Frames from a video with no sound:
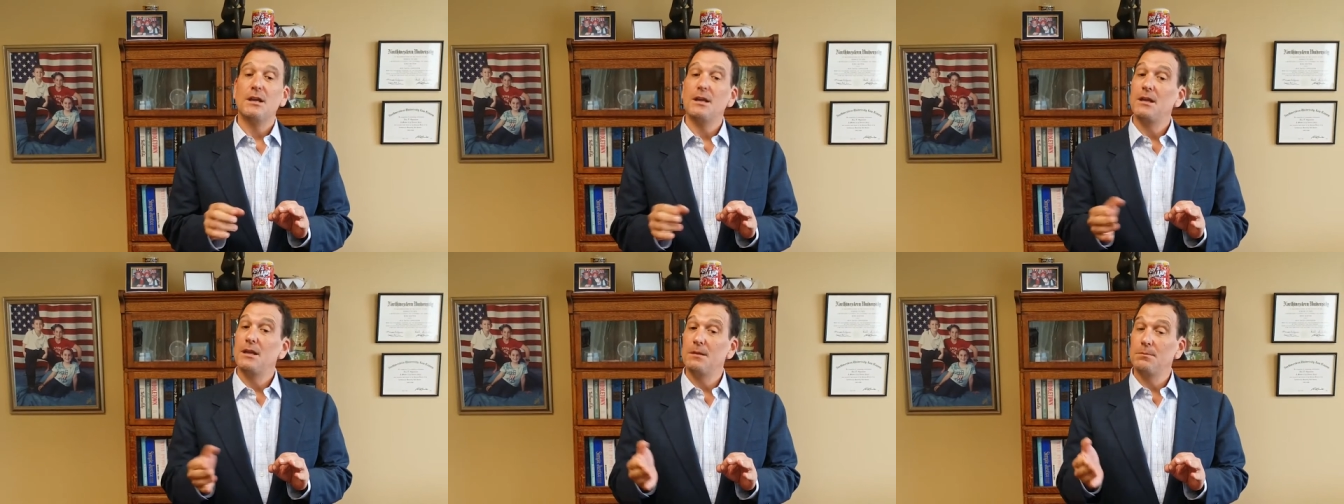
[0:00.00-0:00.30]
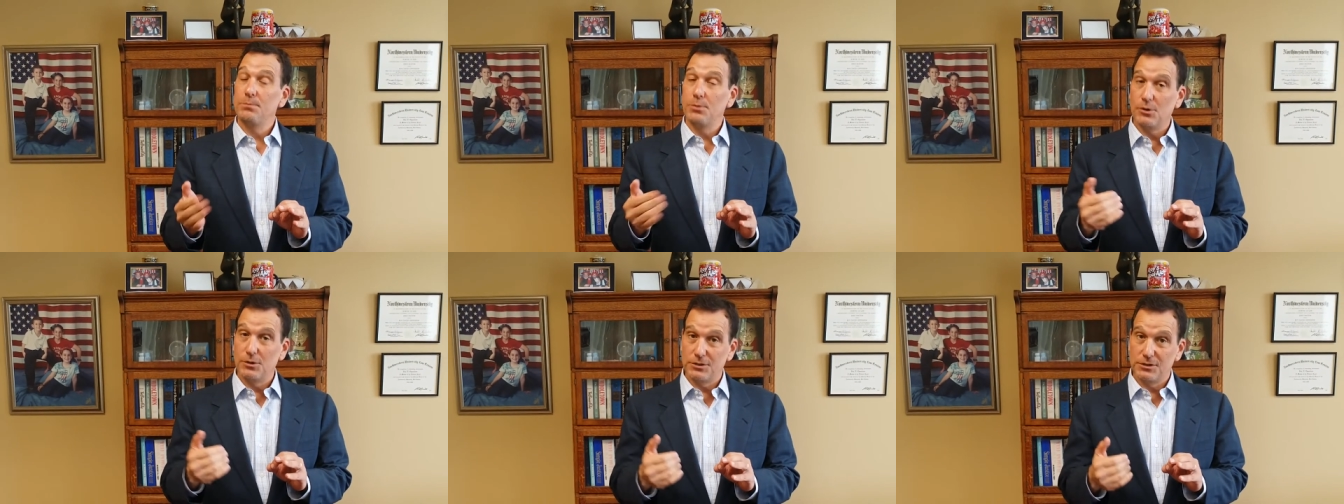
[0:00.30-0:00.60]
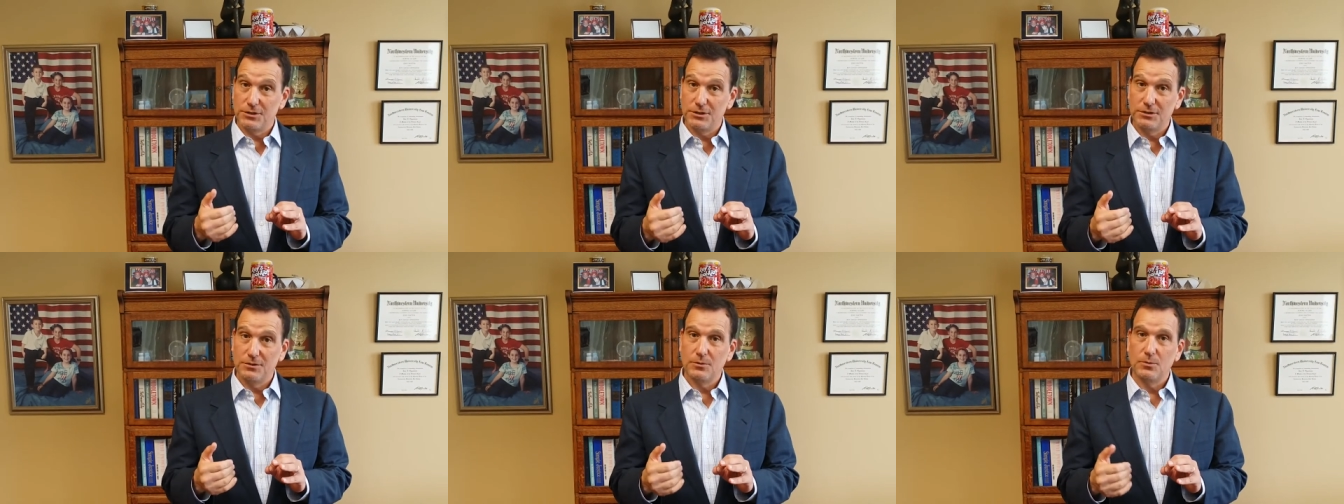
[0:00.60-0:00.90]
in
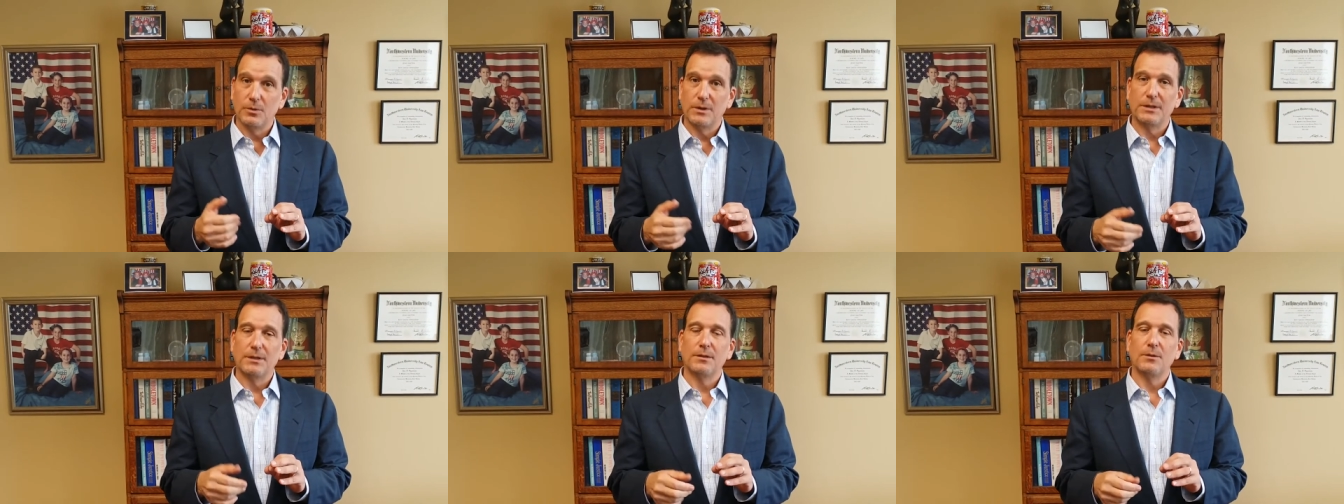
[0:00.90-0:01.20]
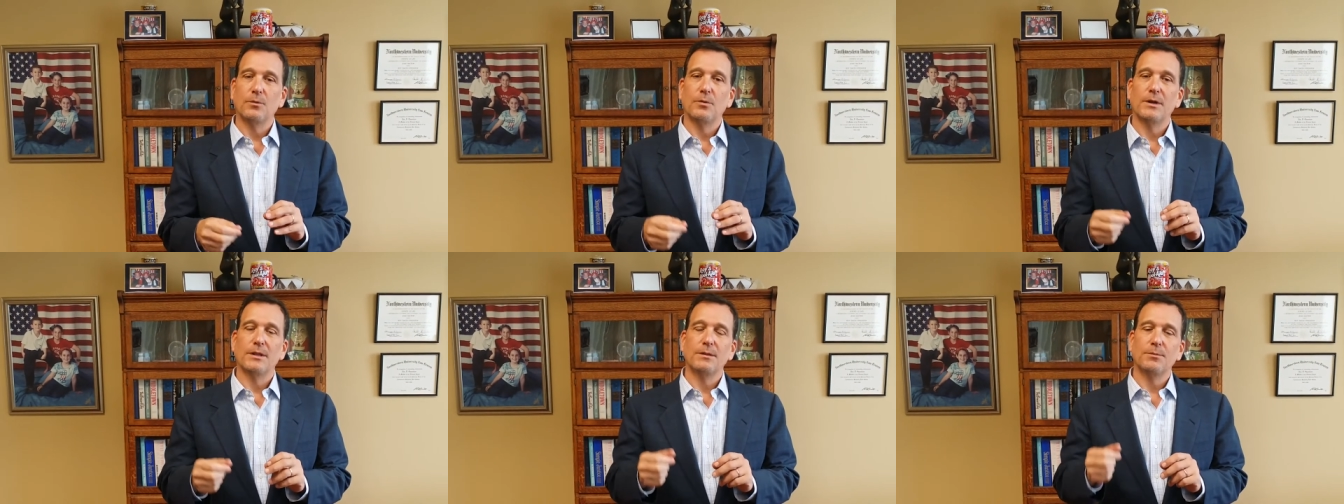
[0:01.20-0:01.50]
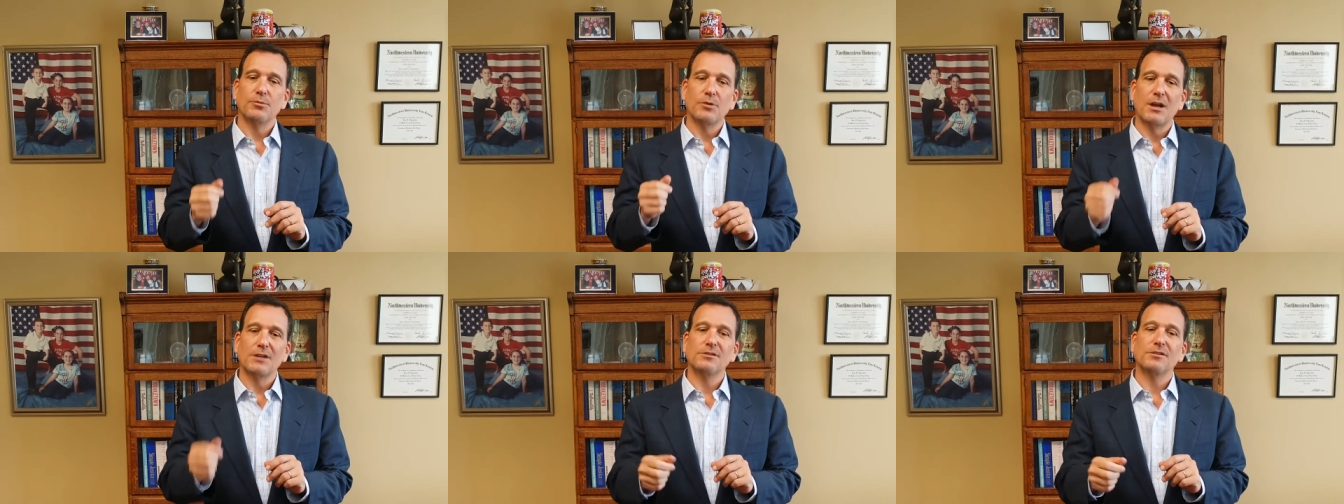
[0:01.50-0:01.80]
person when the
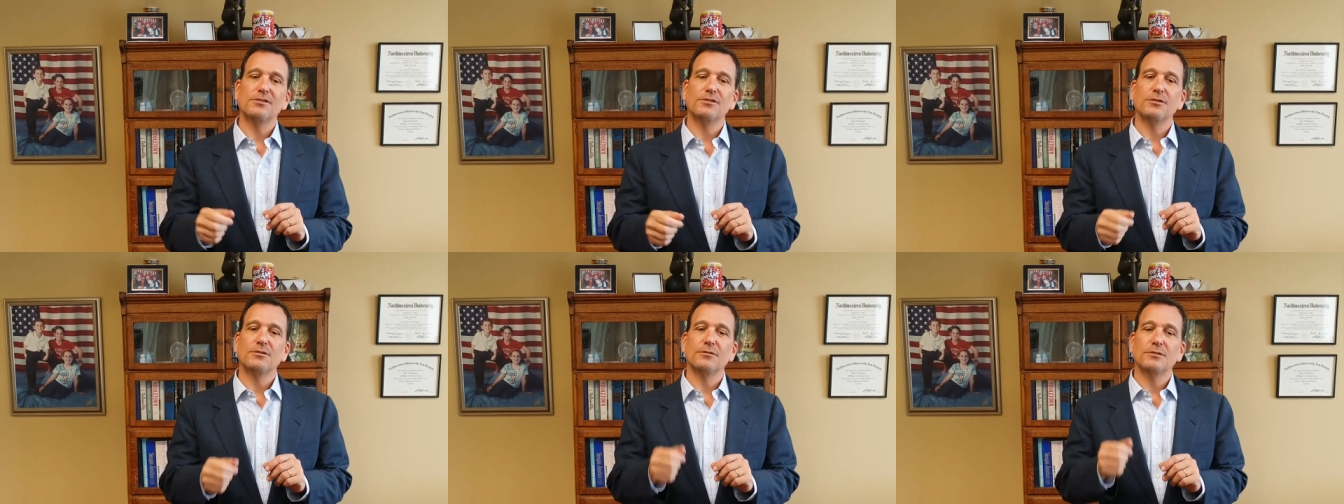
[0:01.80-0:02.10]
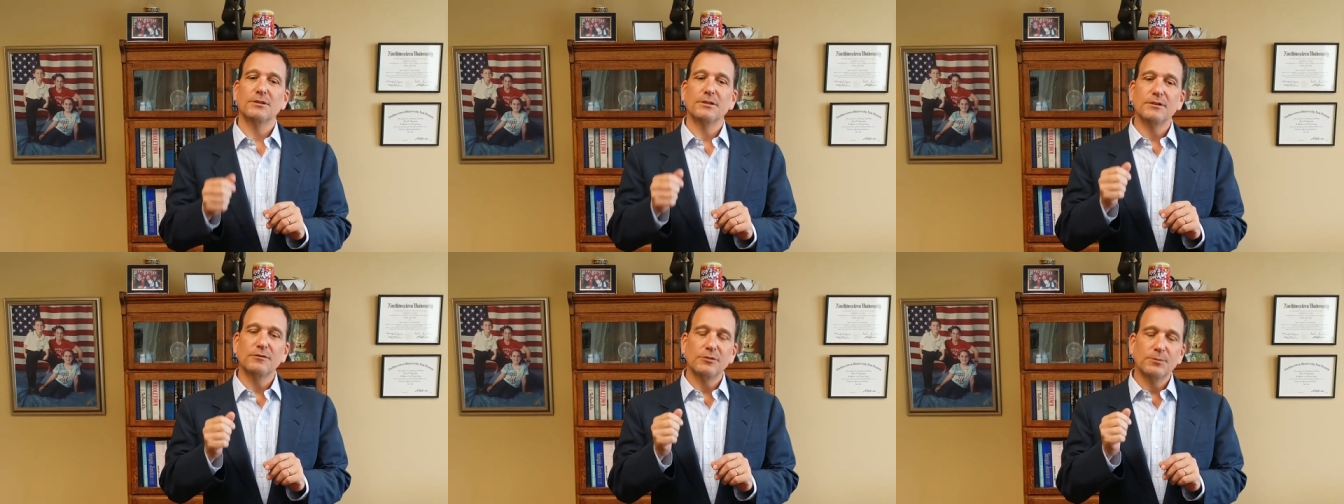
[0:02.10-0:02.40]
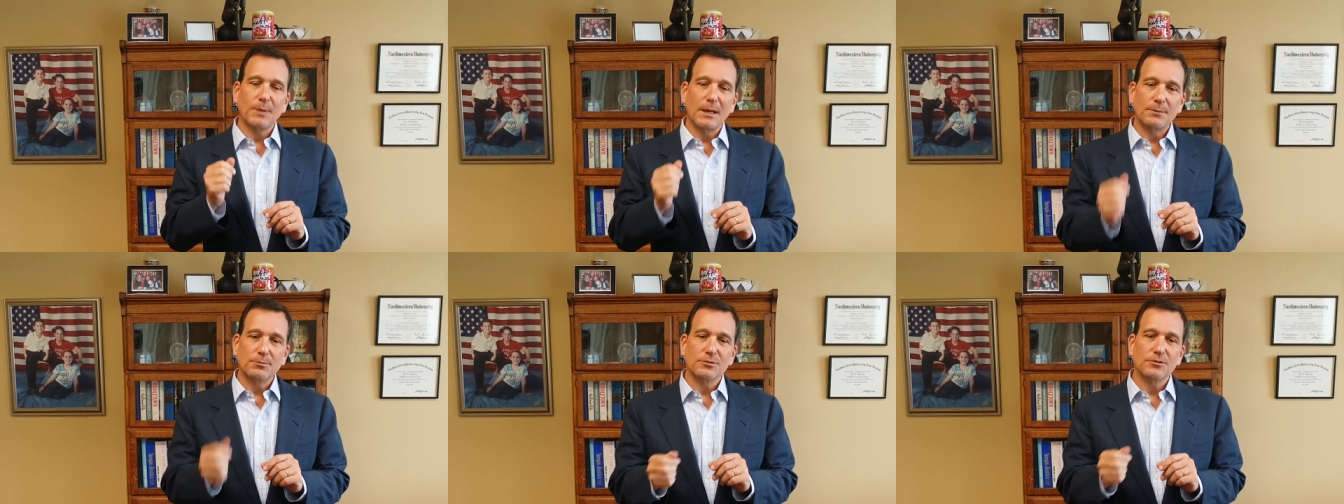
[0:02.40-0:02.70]
process server leaves
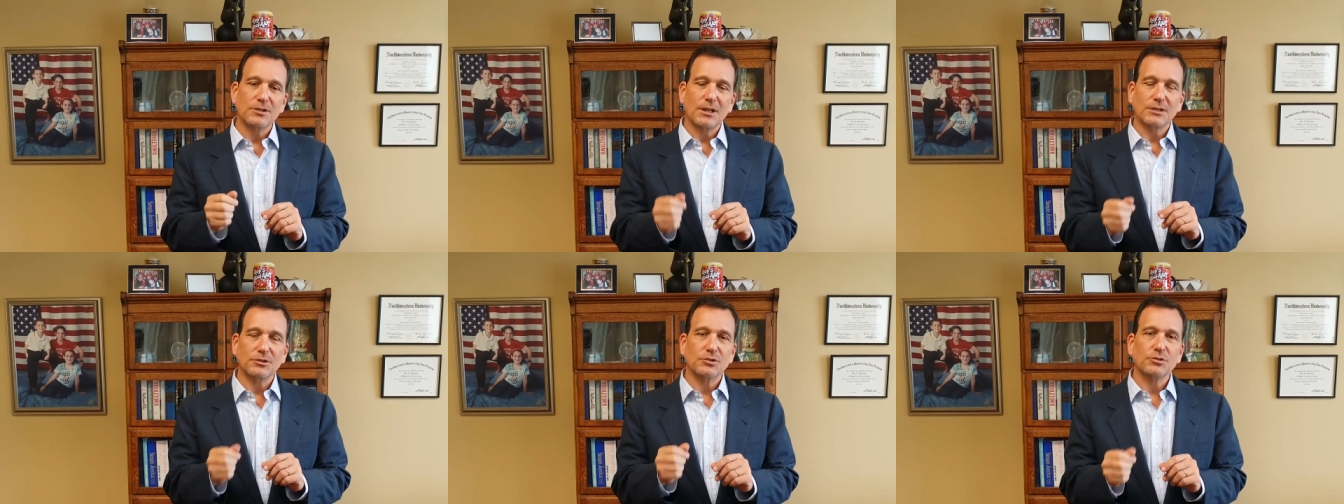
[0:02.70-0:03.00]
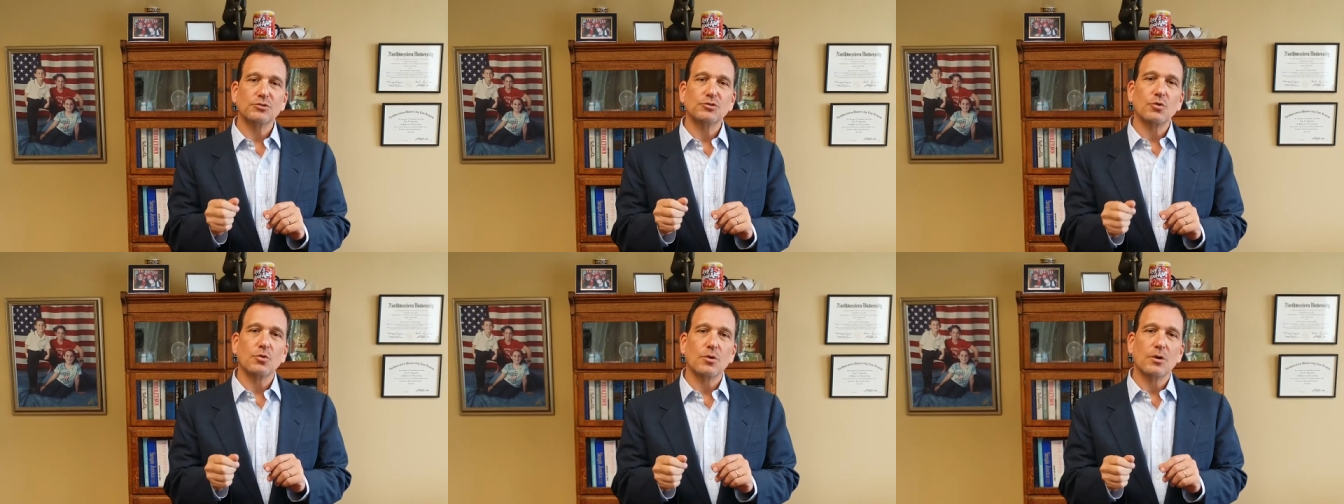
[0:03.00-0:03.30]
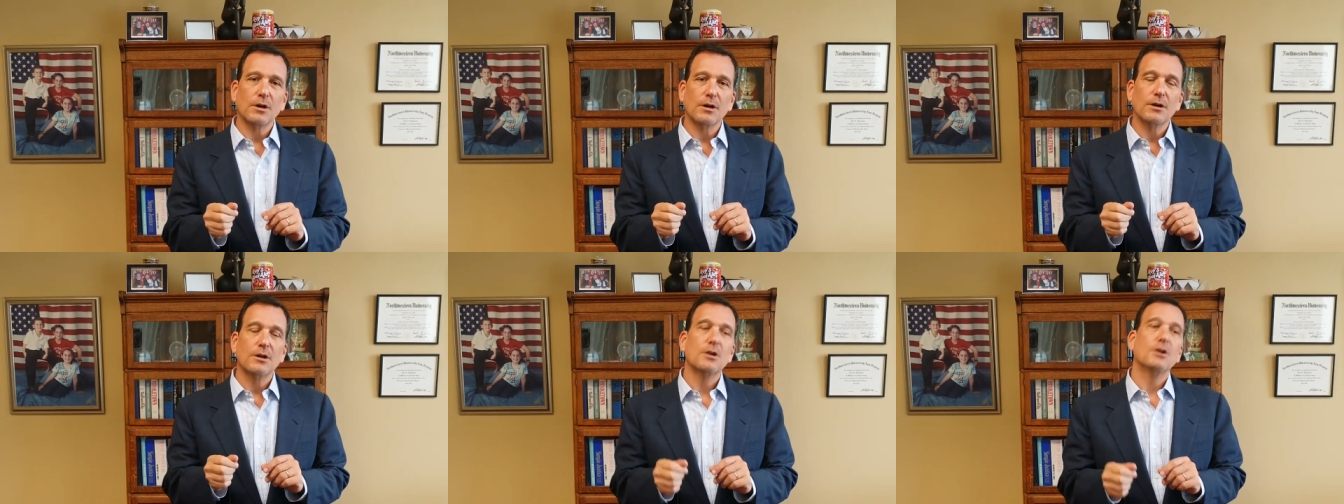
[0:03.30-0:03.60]
papers at your
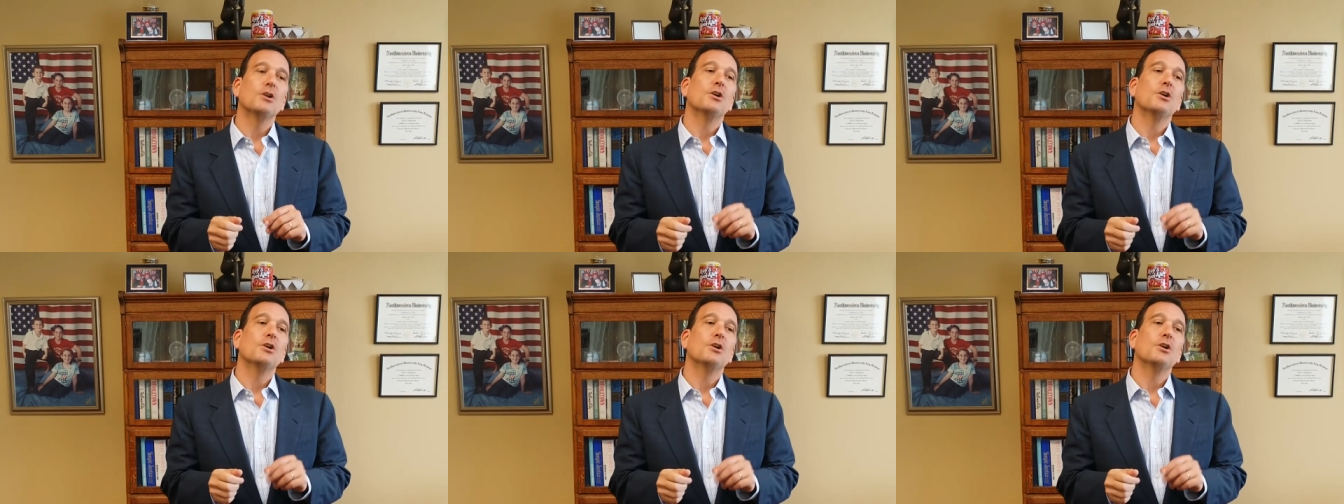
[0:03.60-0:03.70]
door